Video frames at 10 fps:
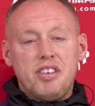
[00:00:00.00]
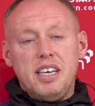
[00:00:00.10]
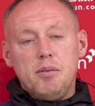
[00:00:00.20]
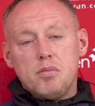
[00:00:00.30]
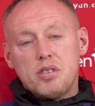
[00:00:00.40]

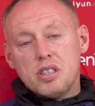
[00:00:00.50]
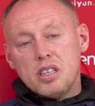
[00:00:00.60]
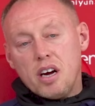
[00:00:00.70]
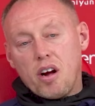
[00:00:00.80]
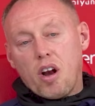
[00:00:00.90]

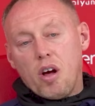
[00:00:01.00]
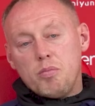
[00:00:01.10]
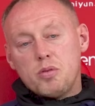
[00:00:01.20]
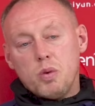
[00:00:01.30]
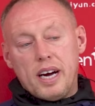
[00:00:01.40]
teams and
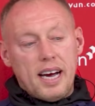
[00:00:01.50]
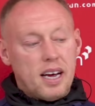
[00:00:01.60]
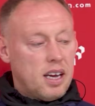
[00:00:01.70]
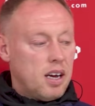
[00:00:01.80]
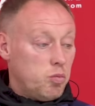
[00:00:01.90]
clubs where,